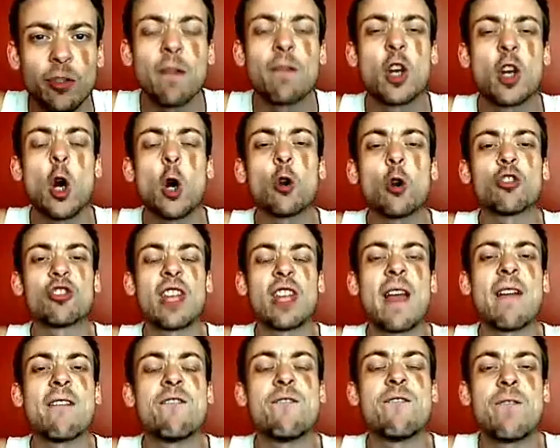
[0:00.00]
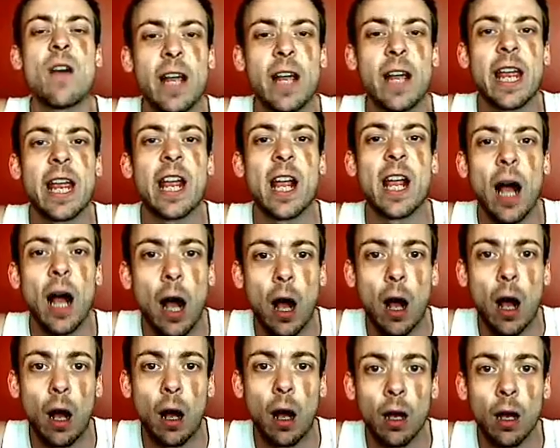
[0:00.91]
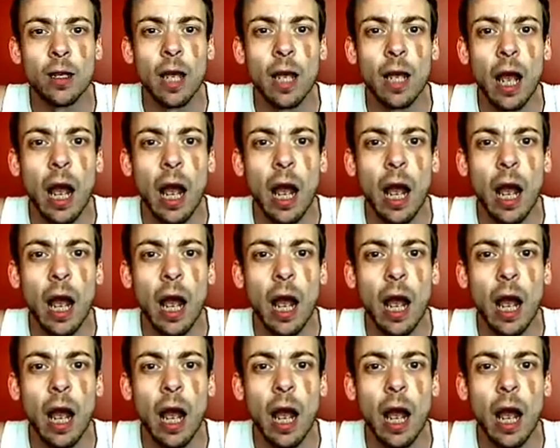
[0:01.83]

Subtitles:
Of course there fucking are.